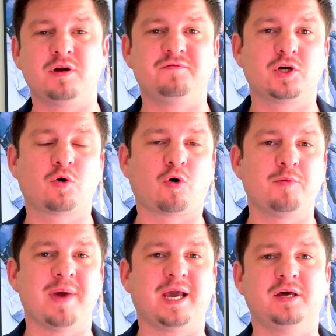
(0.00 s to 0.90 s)
of the core
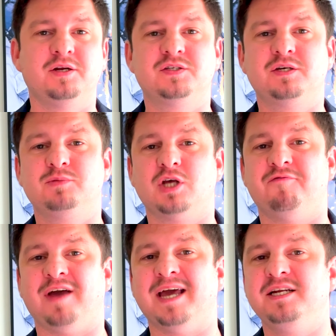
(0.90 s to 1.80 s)
mechanisms
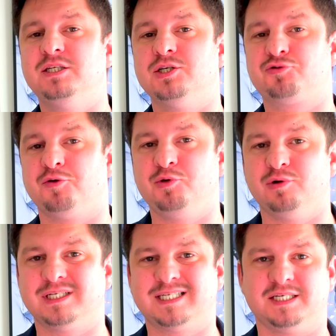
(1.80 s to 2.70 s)
of any
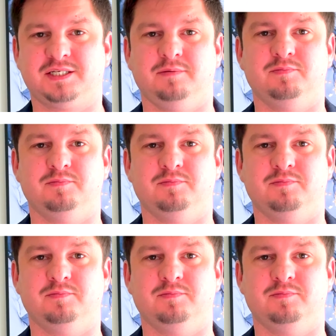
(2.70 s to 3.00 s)
distributed system.